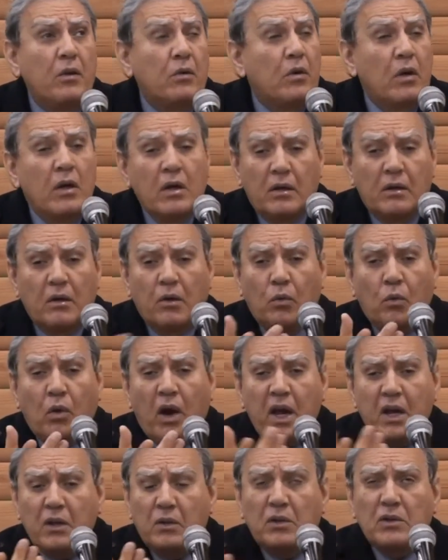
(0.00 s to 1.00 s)
And they tell
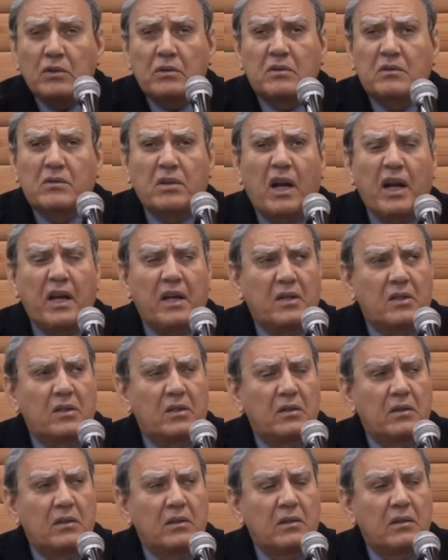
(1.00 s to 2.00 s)
you, why you
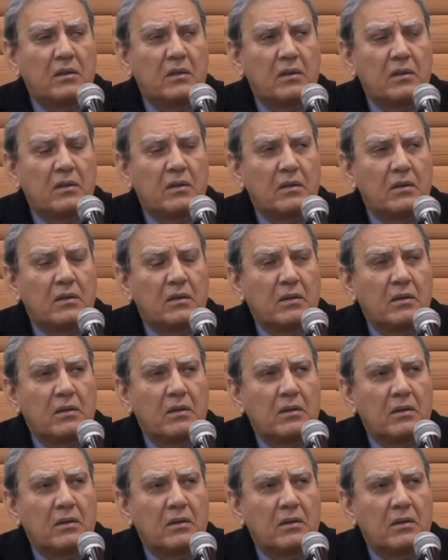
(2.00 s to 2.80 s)
don't try it?